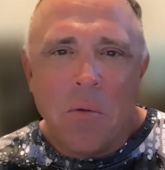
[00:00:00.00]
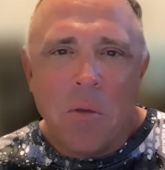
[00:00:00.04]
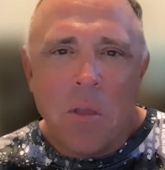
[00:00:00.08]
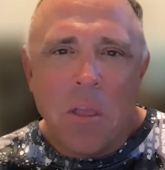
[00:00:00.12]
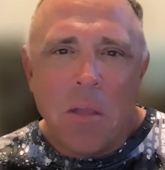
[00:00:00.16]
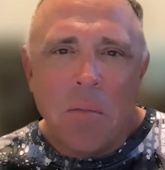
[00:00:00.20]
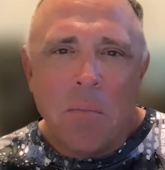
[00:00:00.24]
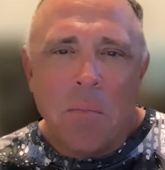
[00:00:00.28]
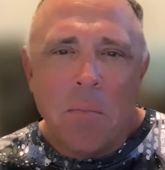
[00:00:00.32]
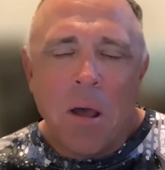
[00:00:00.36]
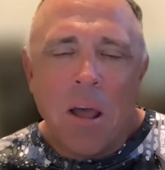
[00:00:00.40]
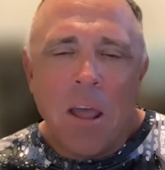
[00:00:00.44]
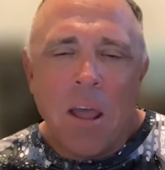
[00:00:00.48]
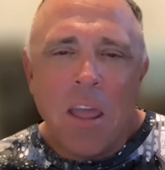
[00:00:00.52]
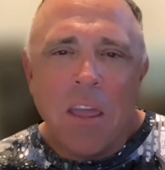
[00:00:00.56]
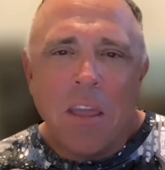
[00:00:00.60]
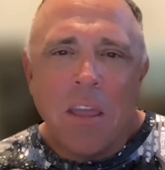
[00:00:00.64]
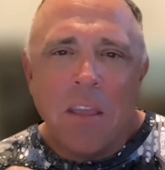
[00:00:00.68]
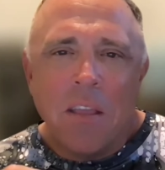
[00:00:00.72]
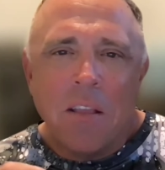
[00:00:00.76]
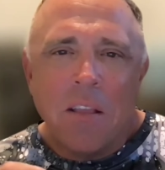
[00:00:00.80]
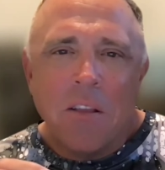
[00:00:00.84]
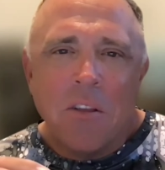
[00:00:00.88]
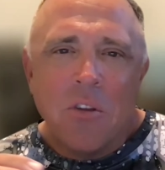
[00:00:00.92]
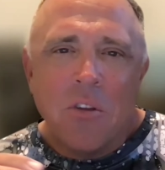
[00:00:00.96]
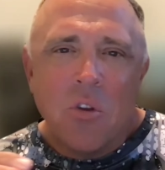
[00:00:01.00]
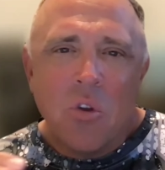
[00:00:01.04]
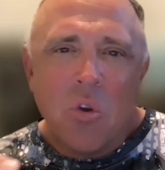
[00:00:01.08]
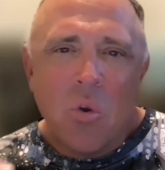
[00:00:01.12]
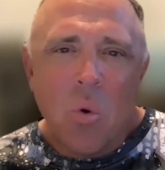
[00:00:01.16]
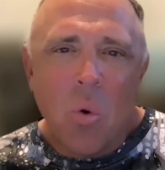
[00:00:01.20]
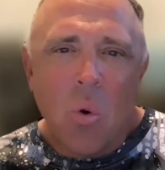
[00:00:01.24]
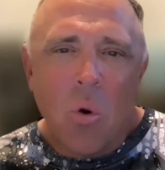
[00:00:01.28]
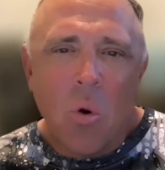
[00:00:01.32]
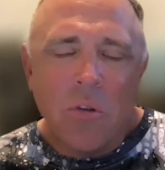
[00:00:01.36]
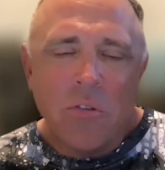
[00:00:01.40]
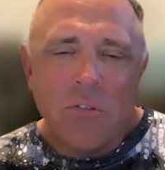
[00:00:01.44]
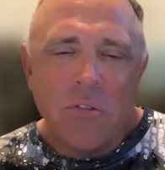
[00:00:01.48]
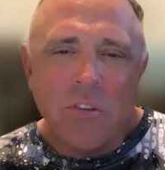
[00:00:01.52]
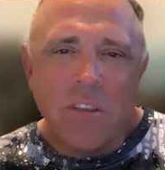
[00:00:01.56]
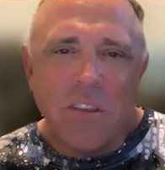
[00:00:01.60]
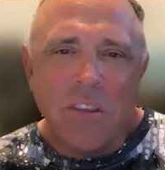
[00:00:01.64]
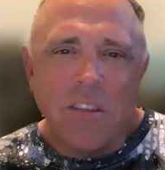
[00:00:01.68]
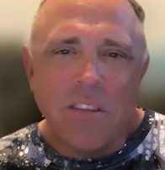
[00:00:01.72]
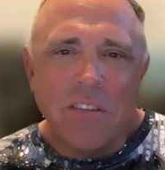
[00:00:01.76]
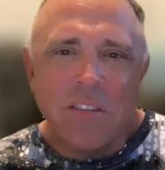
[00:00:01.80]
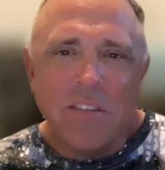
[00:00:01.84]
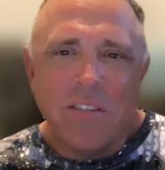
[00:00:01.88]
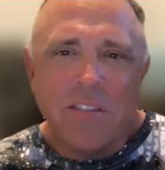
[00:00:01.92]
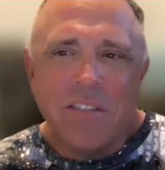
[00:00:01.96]
in my
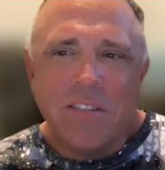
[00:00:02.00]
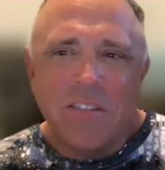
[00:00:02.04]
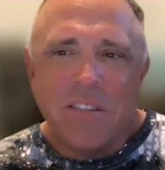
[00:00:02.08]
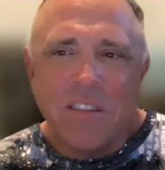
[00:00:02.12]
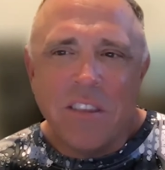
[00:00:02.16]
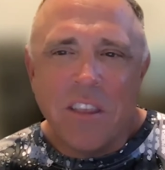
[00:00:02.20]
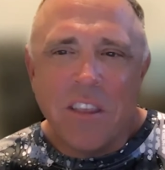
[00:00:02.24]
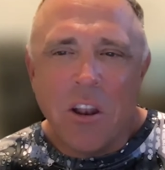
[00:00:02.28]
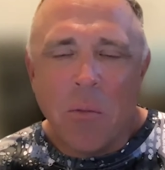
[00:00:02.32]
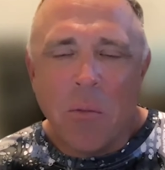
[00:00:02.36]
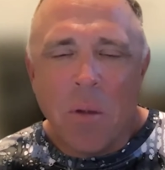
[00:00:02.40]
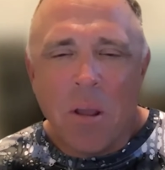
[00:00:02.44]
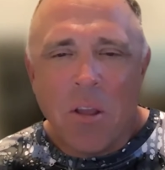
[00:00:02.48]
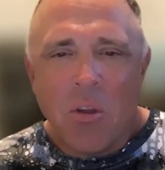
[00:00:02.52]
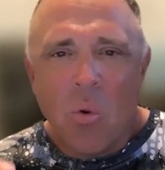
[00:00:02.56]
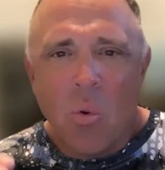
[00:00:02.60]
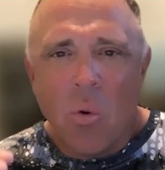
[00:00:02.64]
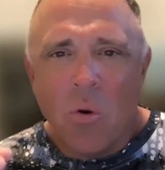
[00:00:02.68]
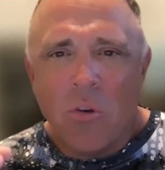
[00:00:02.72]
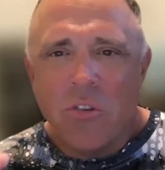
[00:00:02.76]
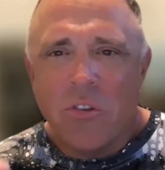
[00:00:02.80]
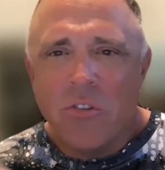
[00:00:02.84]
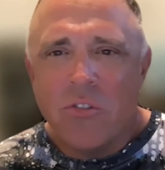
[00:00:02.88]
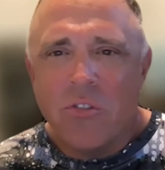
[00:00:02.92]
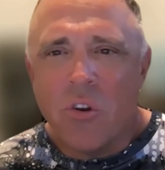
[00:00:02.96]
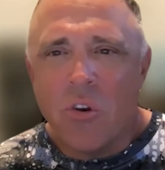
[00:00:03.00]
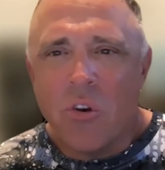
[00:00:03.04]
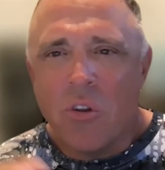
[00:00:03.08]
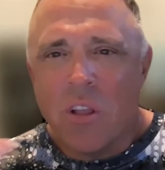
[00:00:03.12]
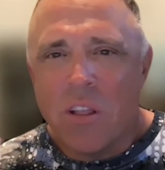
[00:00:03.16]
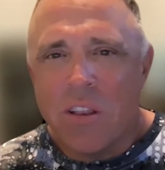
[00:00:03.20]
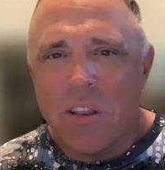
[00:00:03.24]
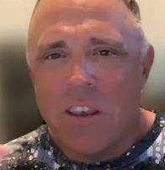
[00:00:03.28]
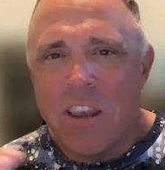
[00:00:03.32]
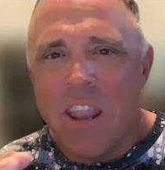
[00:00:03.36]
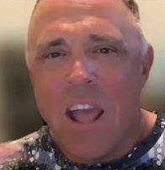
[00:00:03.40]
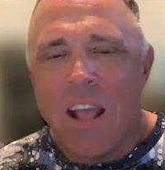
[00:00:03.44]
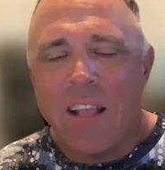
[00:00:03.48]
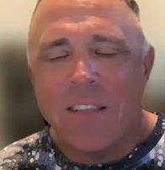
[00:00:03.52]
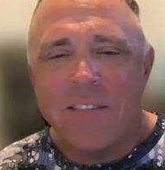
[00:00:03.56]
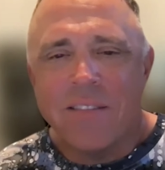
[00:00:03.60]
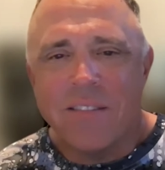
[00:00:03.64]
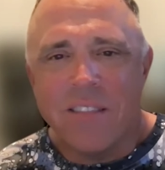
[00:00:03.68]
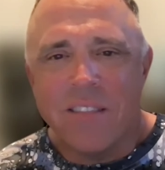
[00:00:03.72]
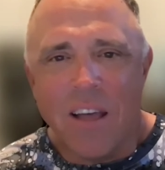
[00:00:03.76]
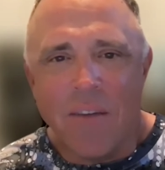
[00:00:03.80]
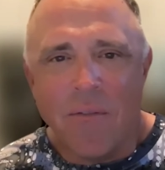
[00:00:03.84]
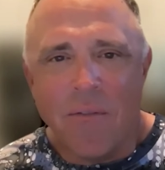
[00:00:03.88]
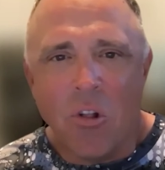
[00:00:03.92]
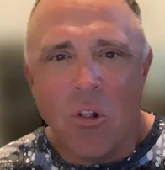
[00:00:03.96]
courses, my courses are next
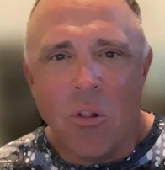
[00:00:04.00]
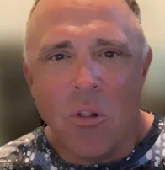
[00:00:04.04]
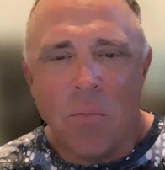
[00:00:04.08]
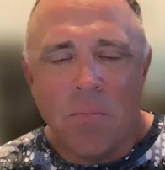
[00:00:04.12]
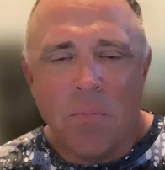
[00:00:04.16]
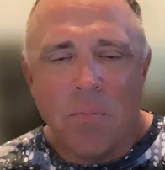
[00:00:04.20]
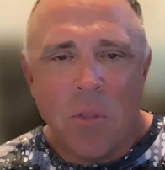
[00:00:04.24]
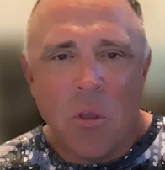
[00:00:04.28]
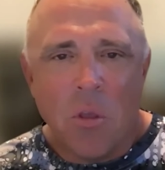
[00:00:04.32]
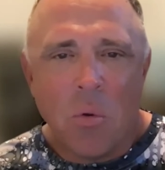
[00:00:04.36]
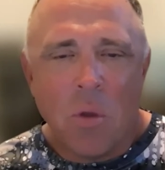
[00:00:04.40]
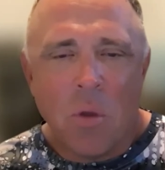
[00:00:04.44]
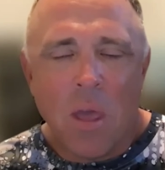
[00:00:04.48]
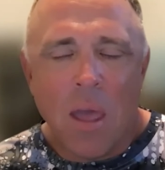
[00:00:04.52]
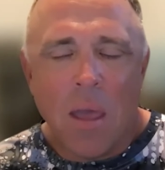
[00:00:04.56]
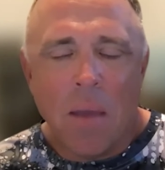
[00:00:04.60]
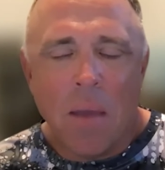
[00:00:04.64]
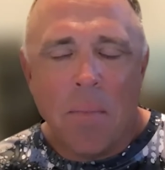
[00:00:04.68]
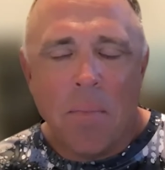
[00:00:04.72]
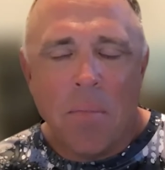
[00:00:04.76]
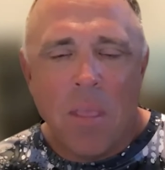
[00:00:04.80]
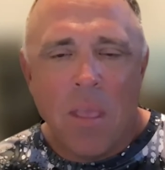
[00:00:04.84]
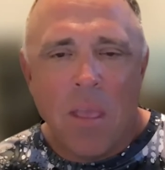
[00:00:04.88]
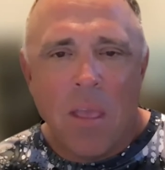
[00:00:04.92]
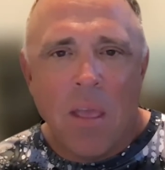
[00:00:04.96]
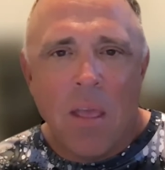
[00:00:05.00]
level, okay?